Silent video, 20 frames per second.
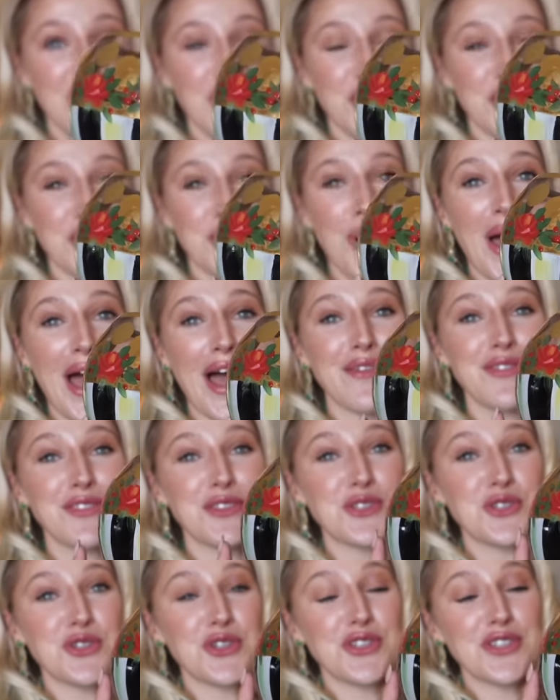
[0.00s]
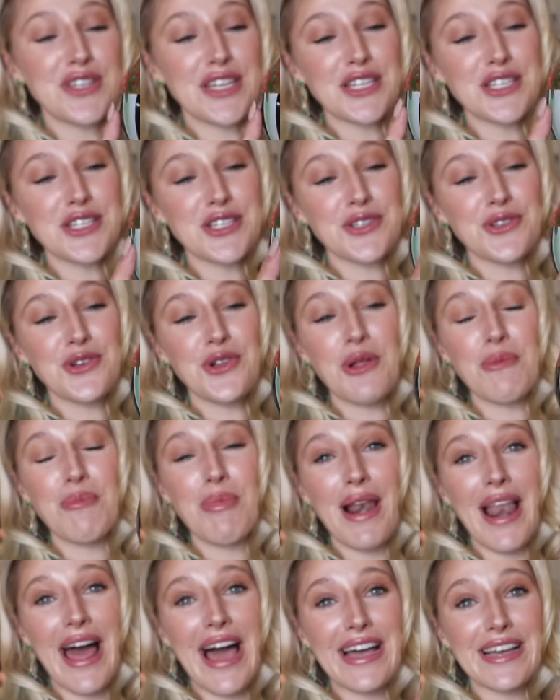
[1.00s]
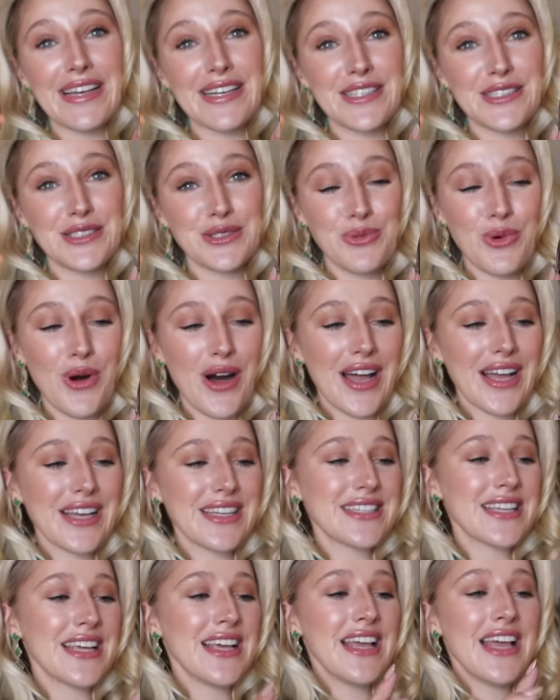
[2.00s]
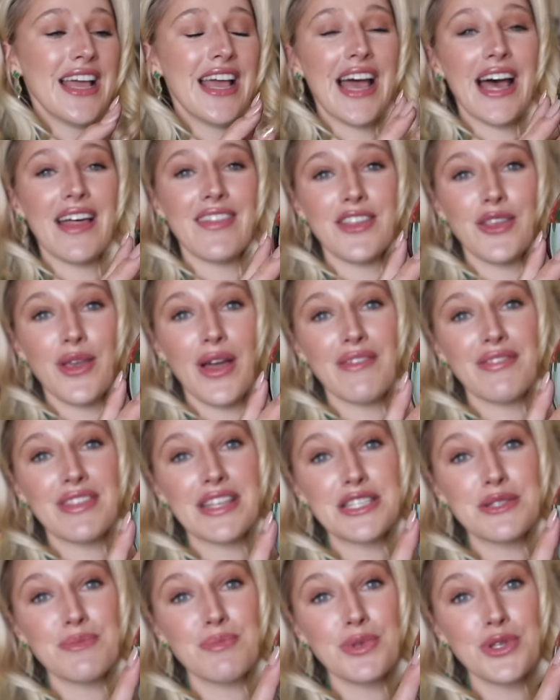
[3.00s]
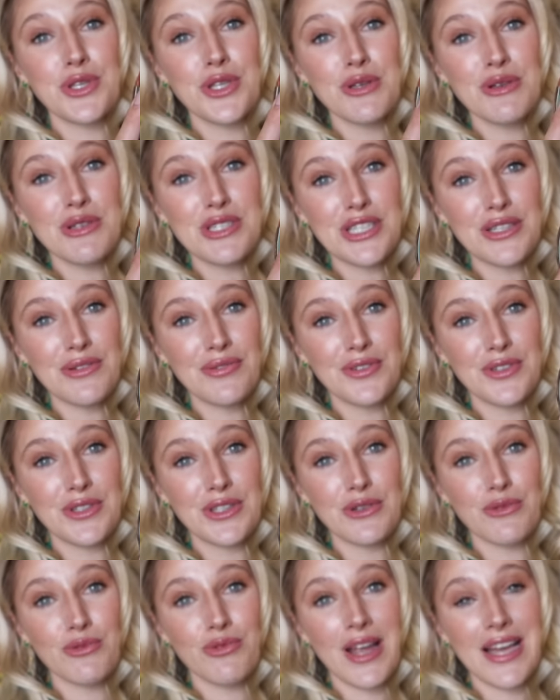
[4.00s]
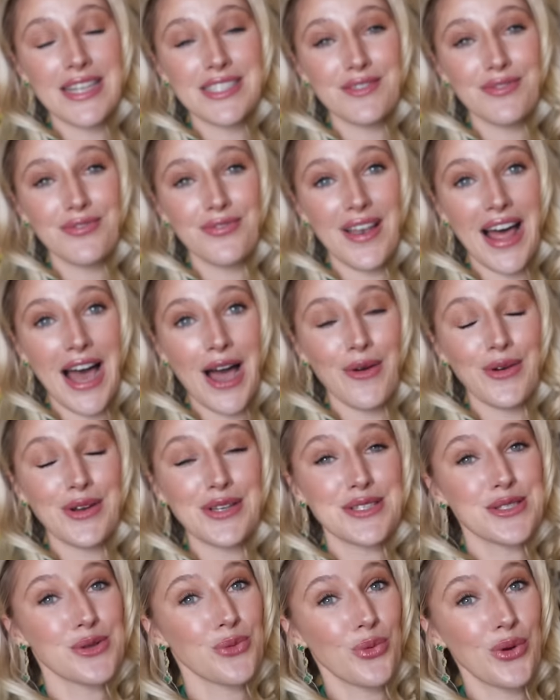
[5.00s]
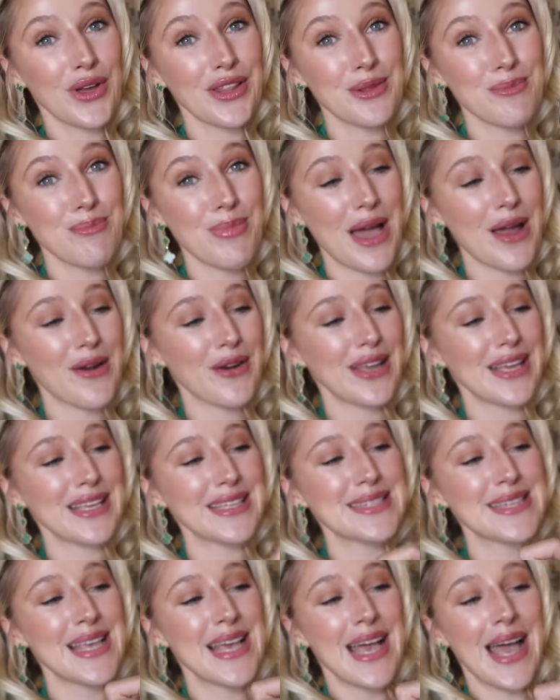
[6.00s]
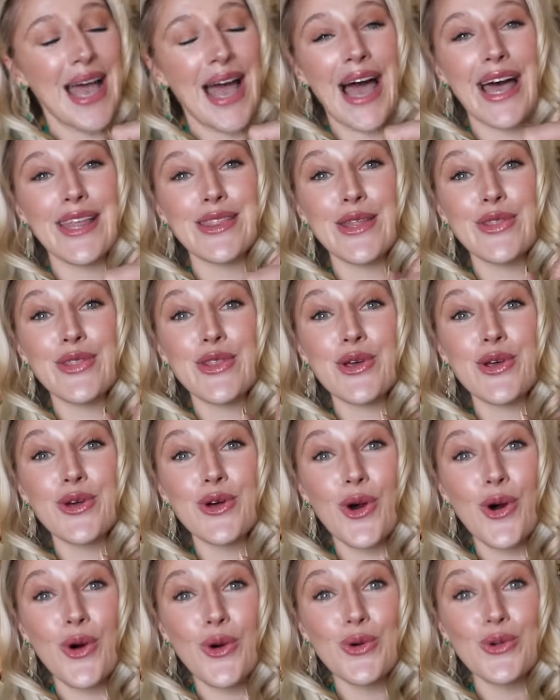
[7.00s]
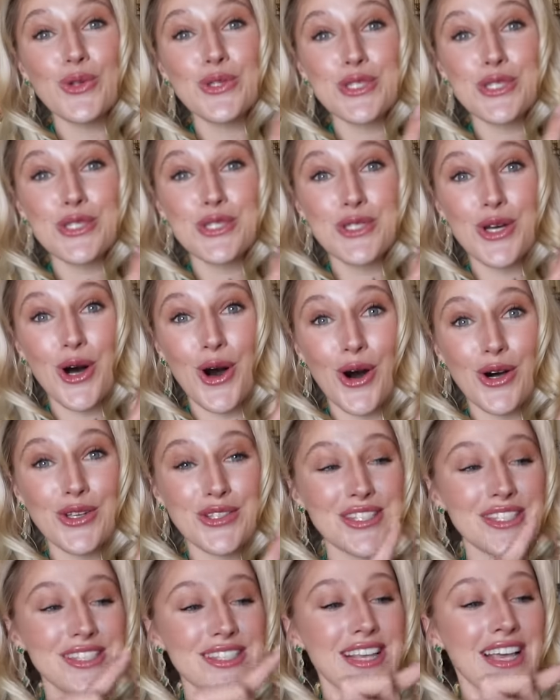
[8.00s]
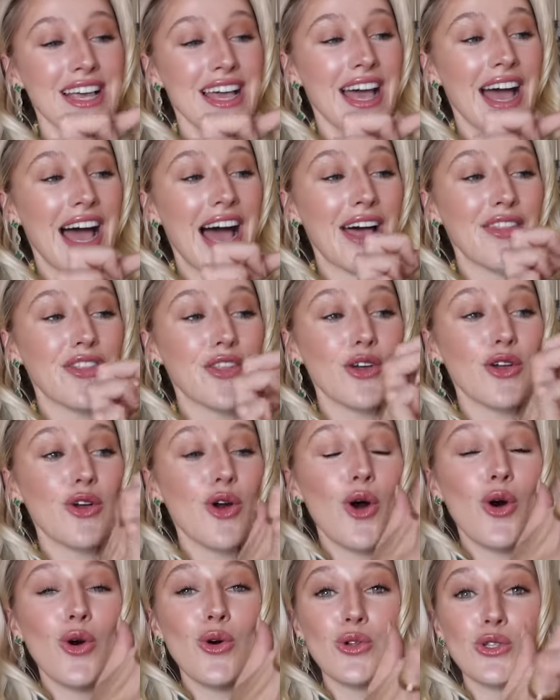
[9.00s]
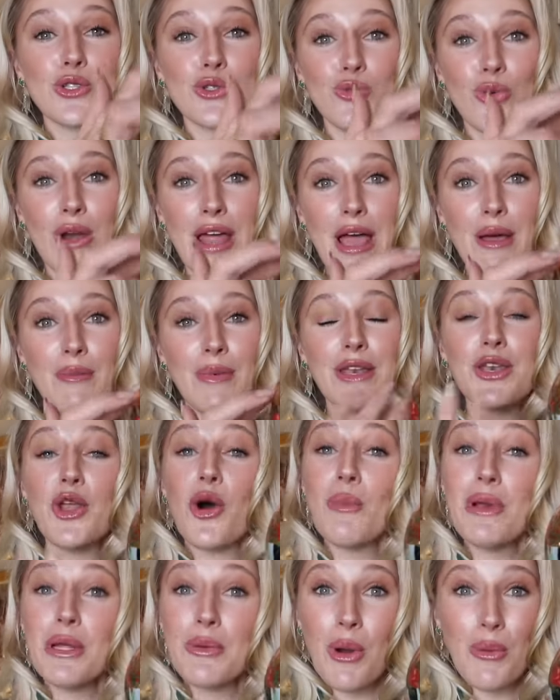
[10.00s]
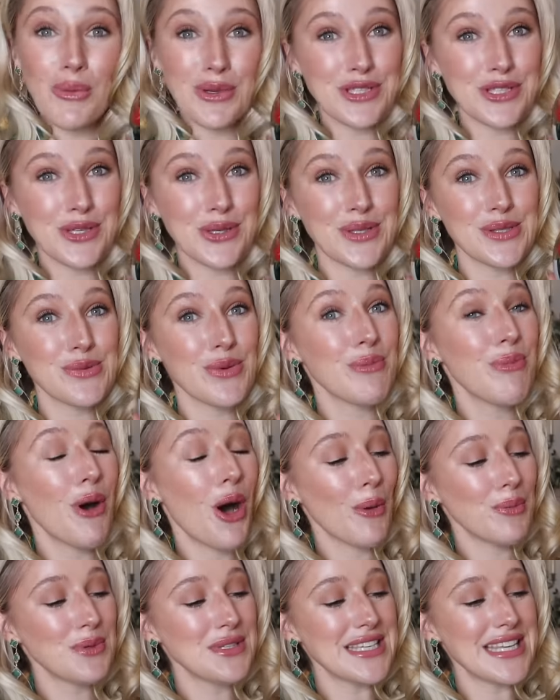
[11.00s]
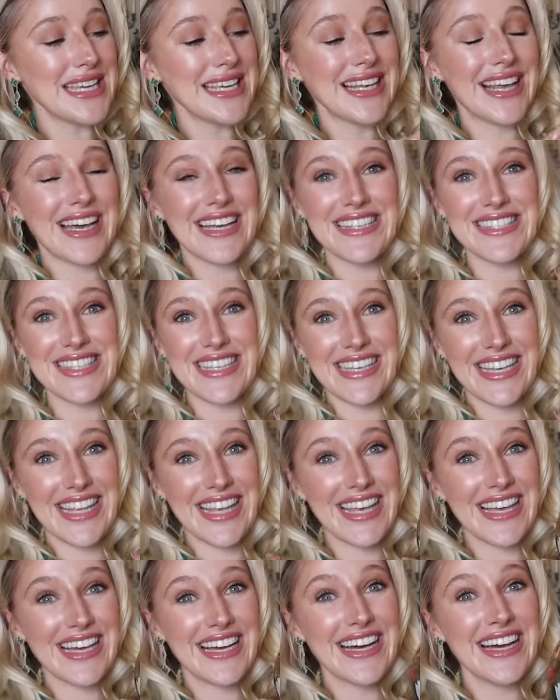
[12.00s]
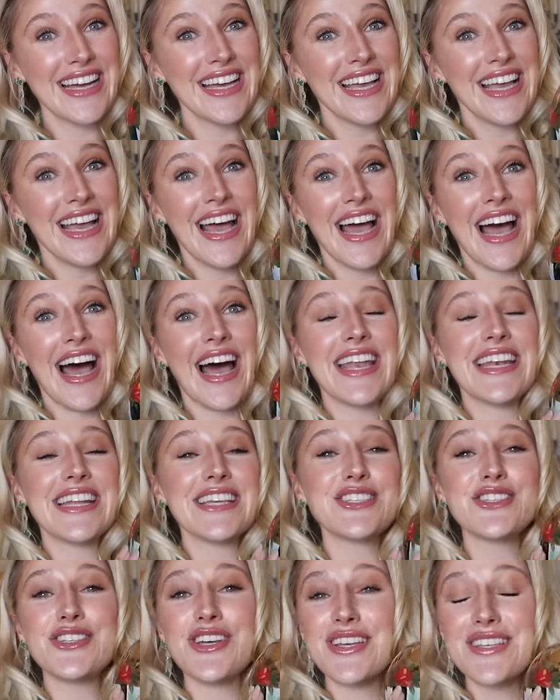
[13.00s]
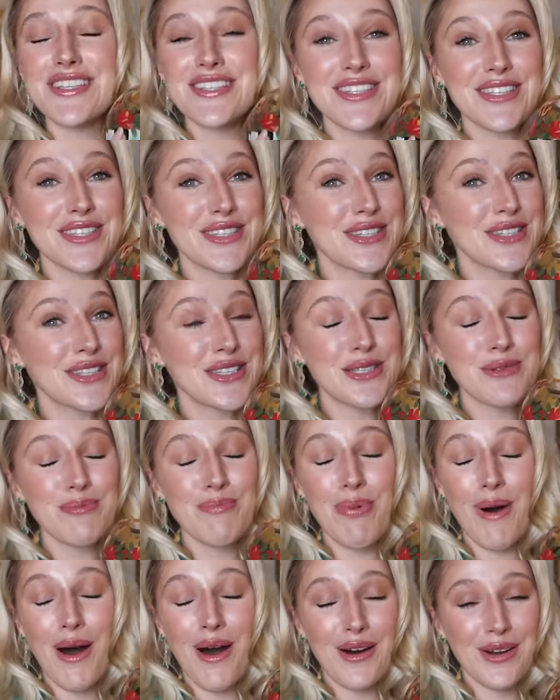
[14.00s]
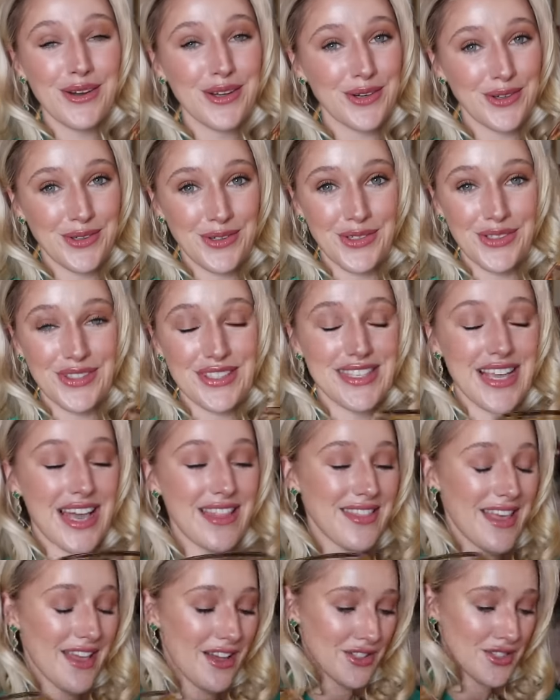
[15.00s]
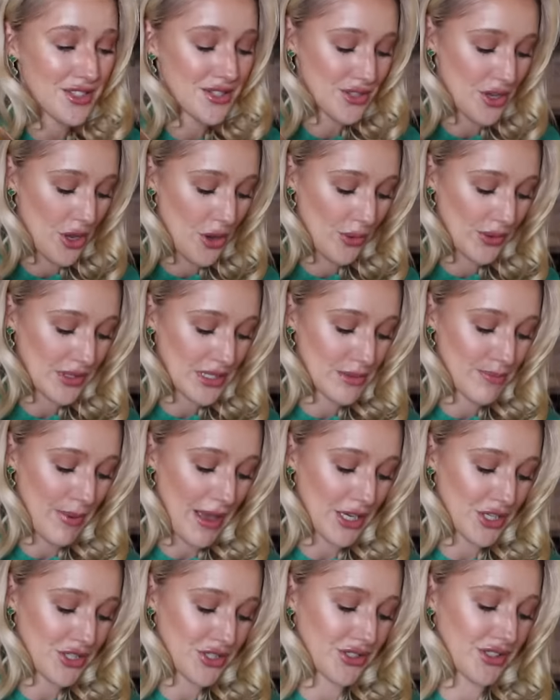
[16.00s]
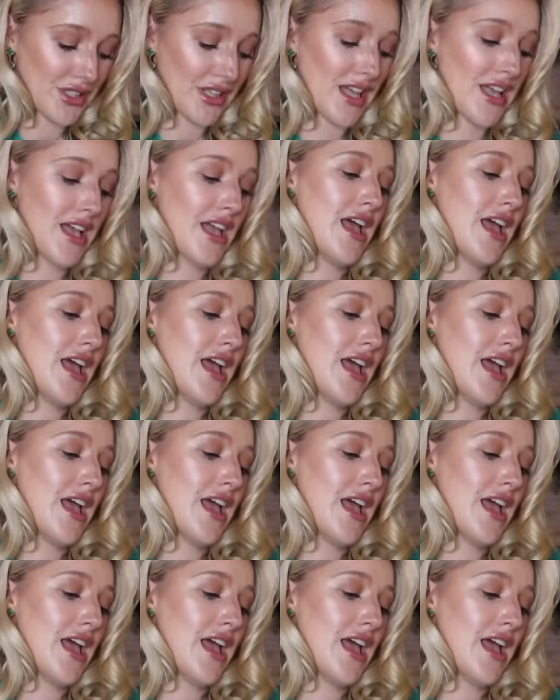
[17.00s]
You have the traditional black and white, and then you have these beautiful red flowers with berries, and then the gold dots and the gold rim. And normally what we do is we pop tea lights in here and it just sparkles, and they are so special.